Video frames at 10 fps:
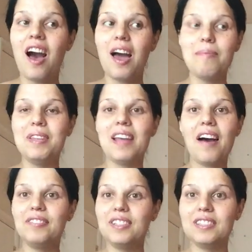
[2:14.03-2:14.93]
I mean,
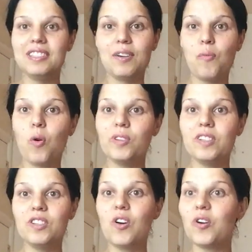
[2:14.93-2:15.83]
after the
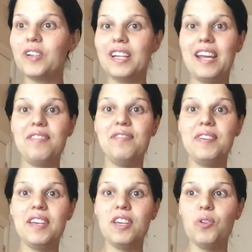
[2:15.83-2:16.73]
water gone and
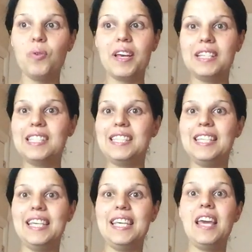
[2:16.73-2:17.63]
everything, you can
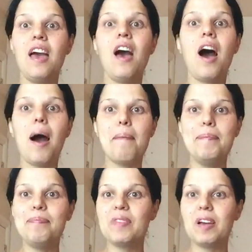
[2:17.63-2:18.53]
see
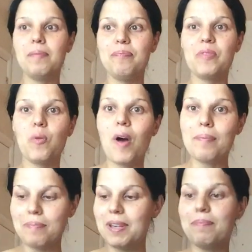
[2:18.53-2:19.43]

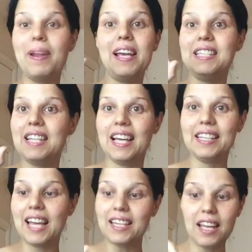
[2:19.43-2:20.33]
one big place
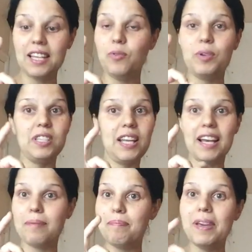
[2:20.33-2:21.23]
like that. It was
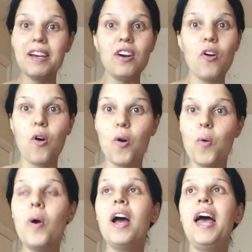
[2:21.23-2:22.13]
like a big
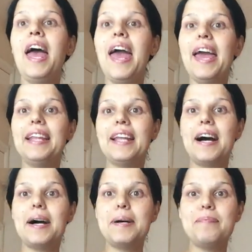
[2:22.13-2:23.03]
hole, and
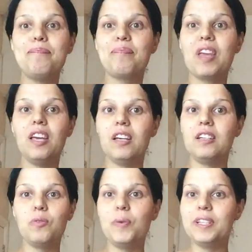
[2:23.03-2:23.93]

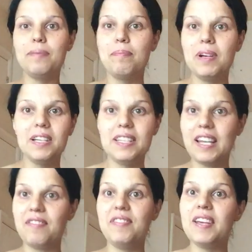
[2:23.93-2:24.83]
with blood
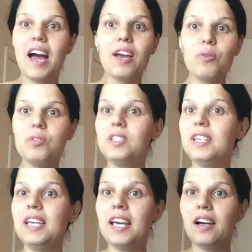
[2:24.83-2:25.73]
and everything. I could
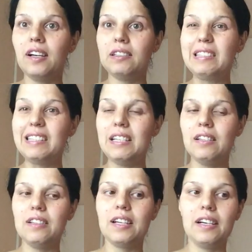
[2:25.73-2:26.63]
see
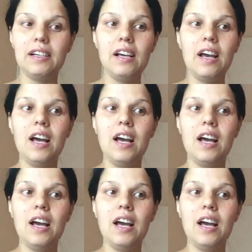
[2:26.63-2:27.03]
the